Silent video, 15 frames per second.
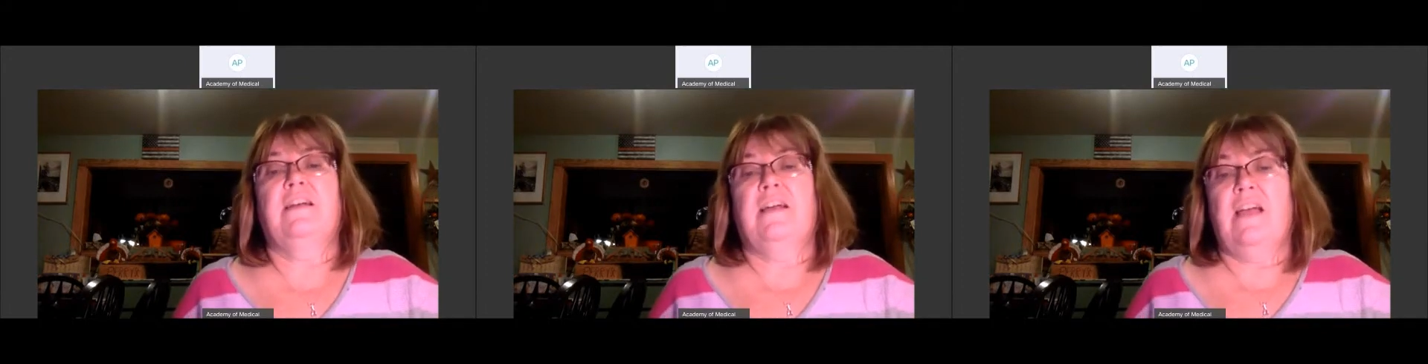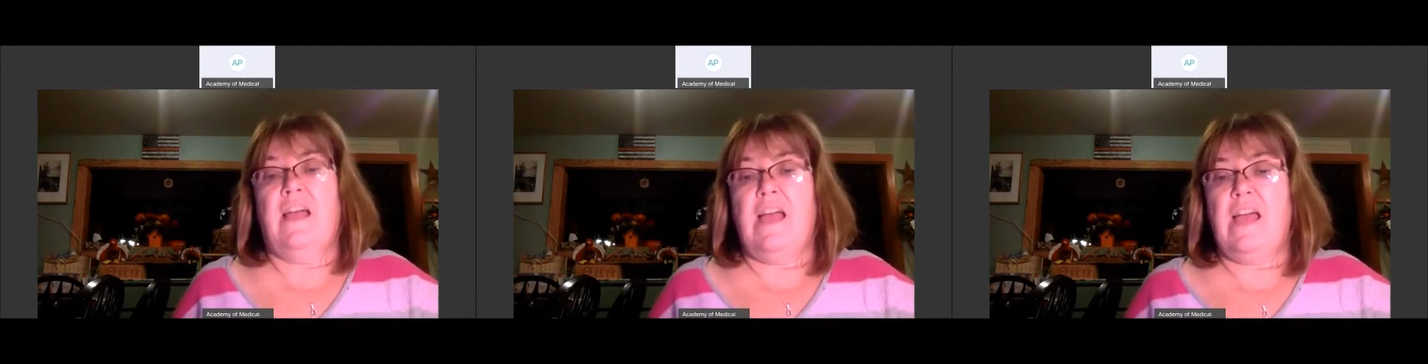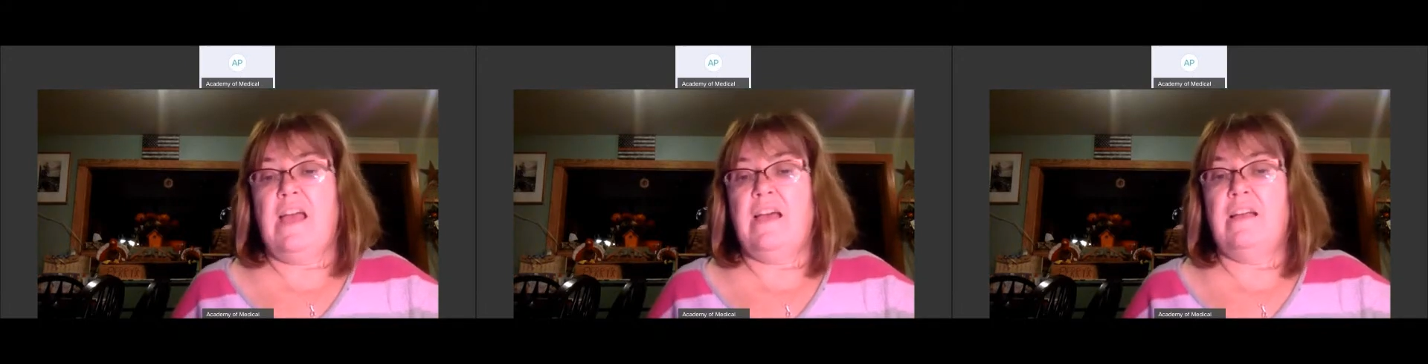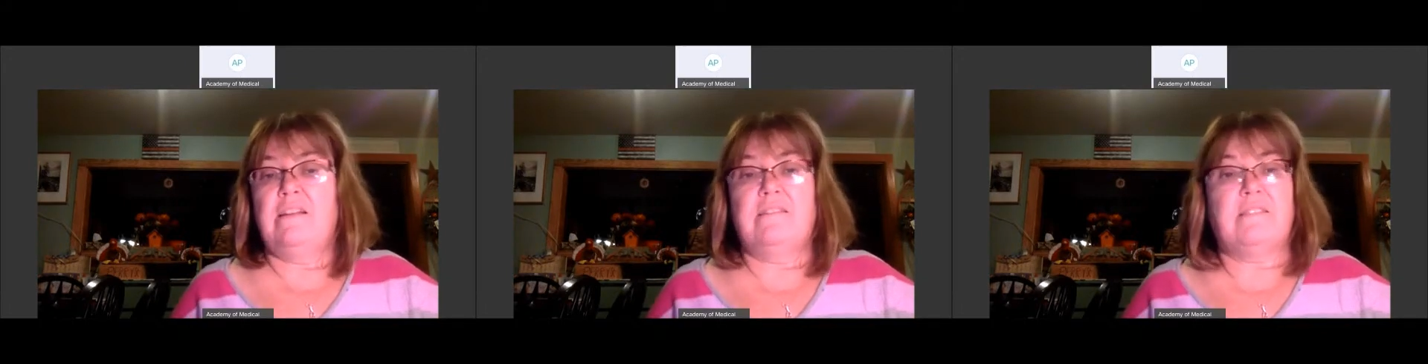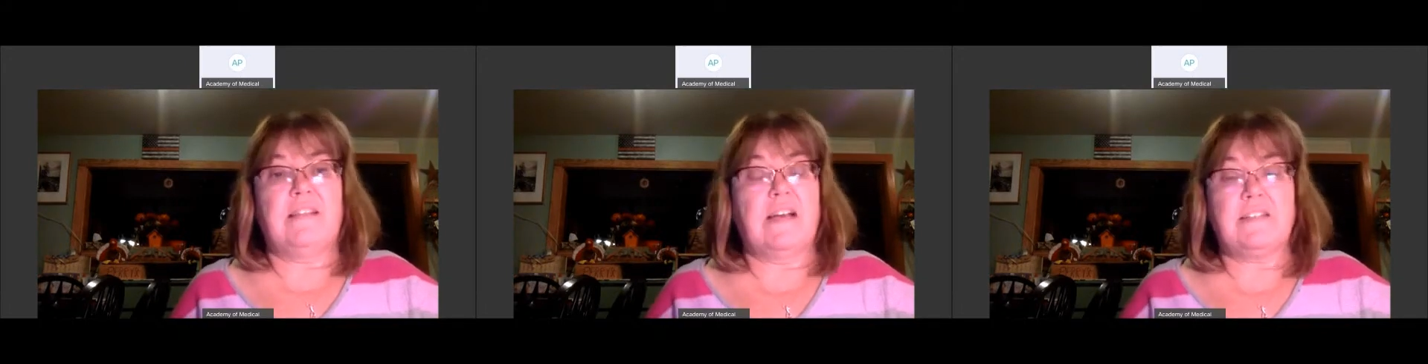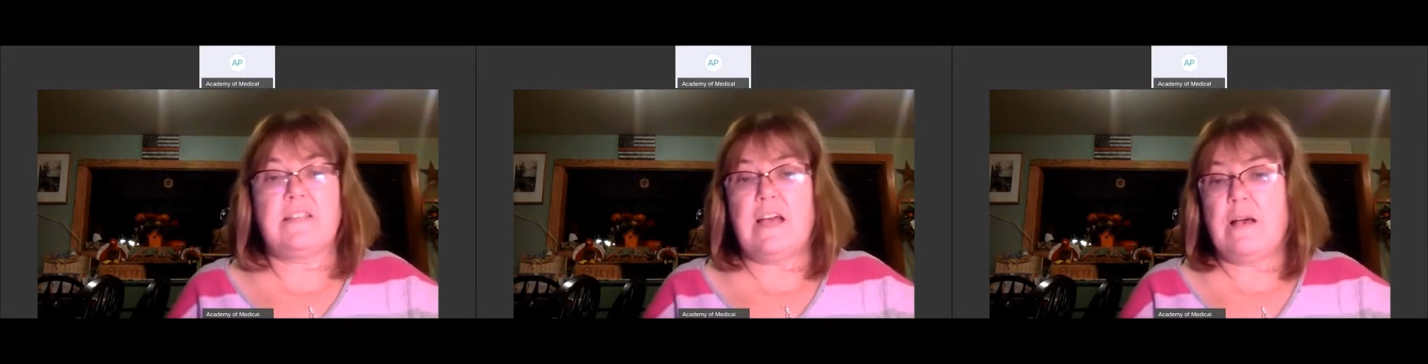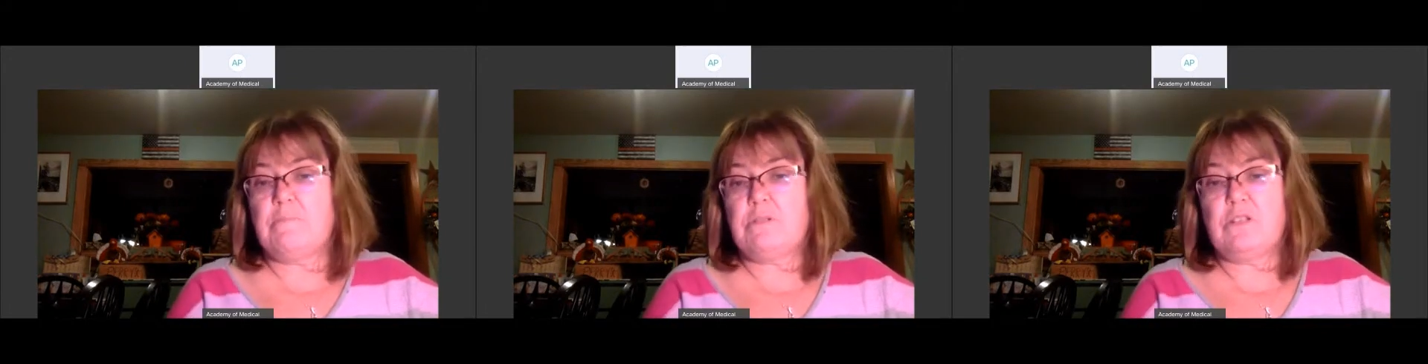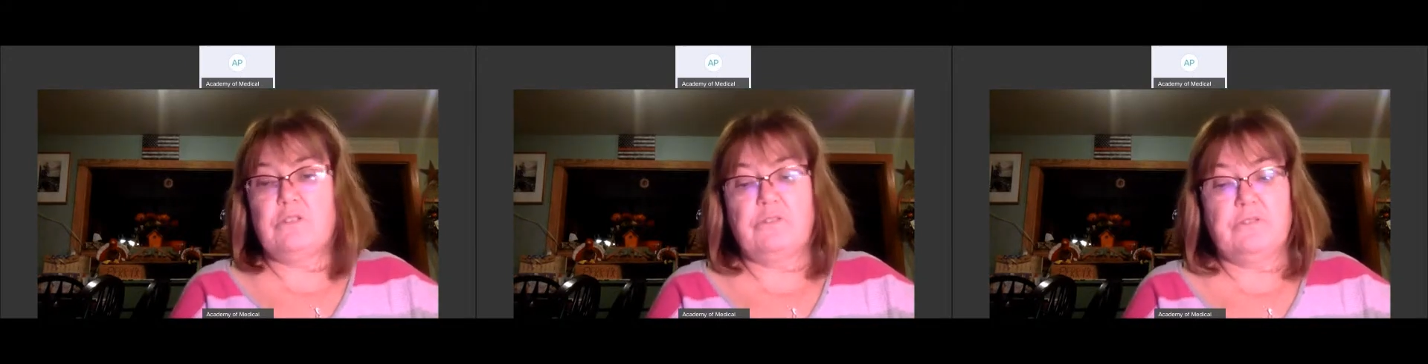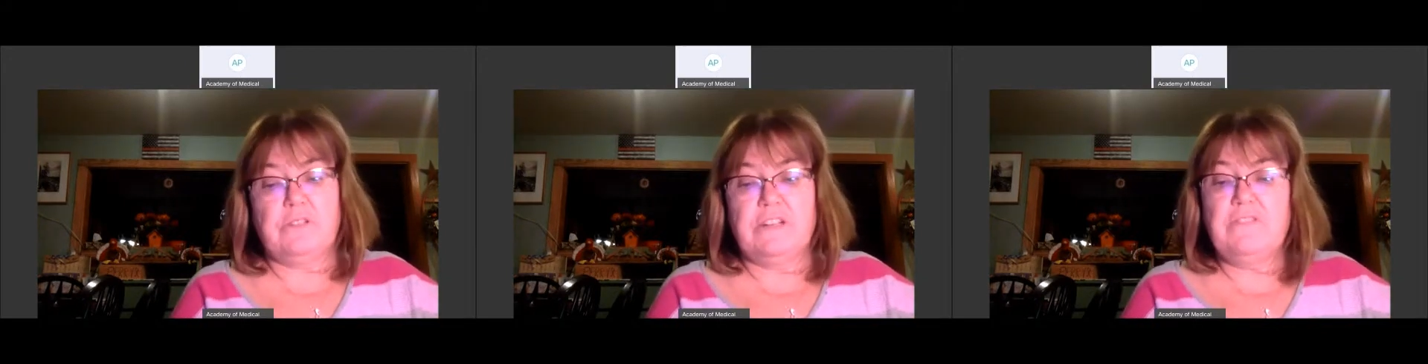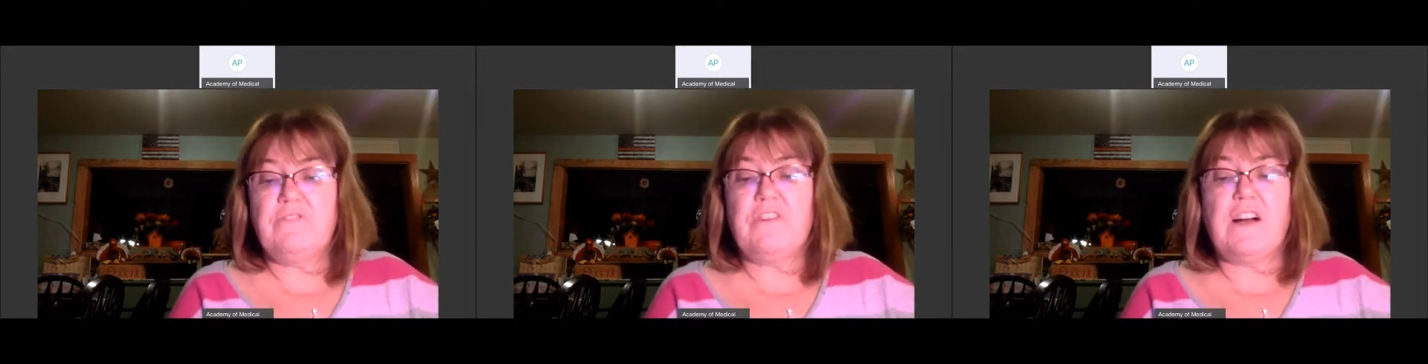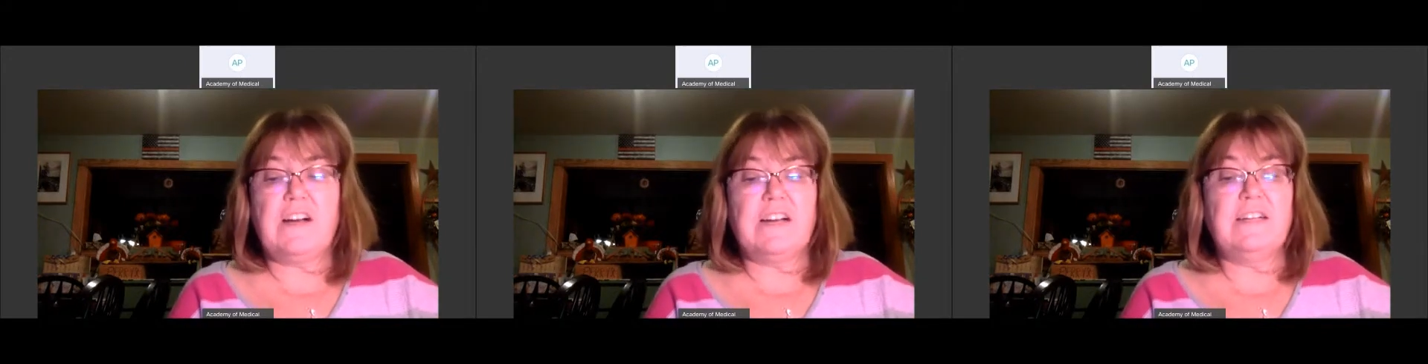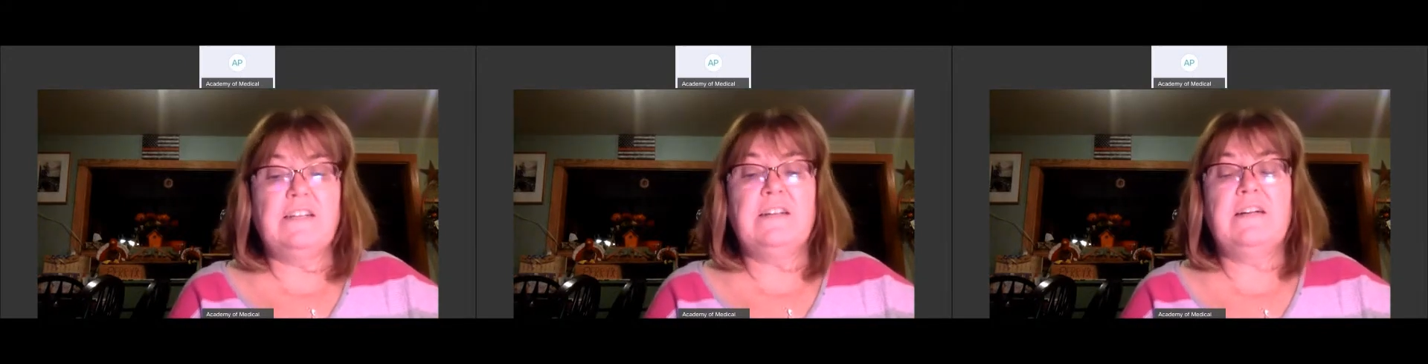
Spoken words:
and that's absolutely fine.